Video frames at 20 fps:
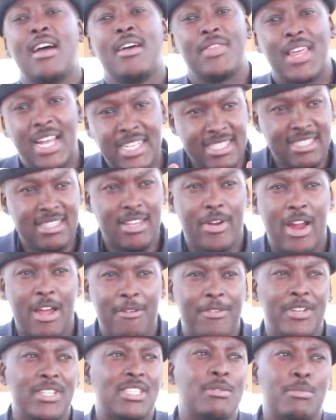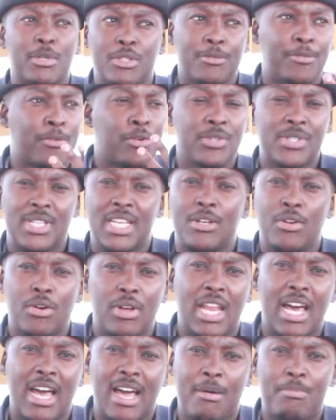That is the rough estimate. Of course, the
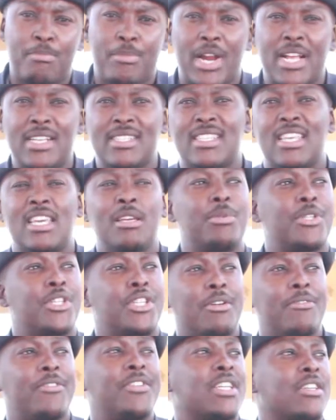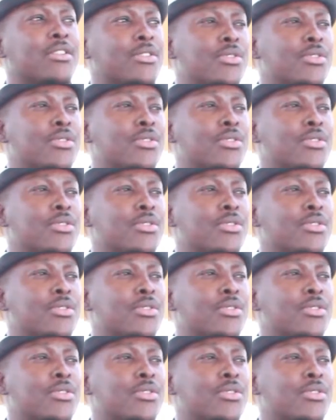dollar price keeps shifting,